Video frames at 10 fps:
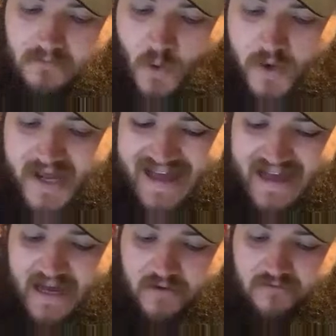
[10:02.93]
We
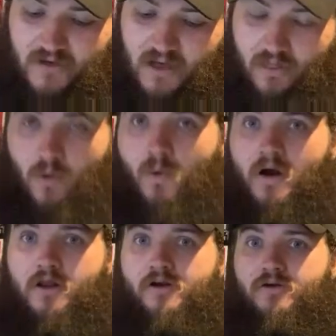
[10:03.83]
have the
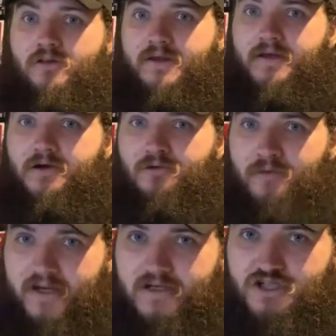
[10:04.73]
one and only
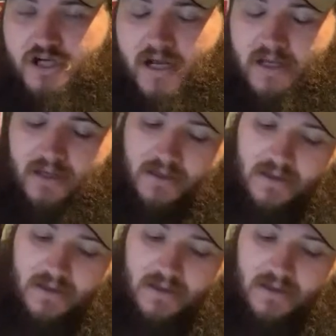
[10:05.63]
Ricochet,